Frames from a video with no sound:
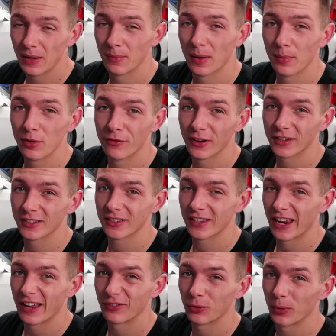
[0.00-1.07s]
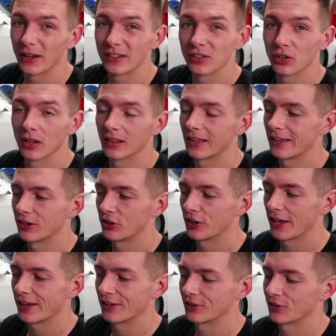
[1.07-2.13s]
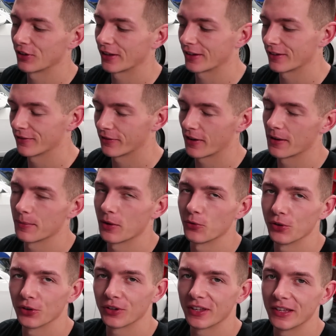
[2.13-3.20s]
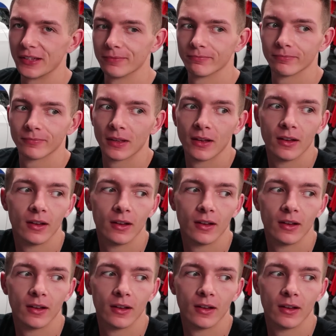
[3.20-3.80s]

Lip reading: BMW fix is gonna have to wait till a later date until I can find my wheel key.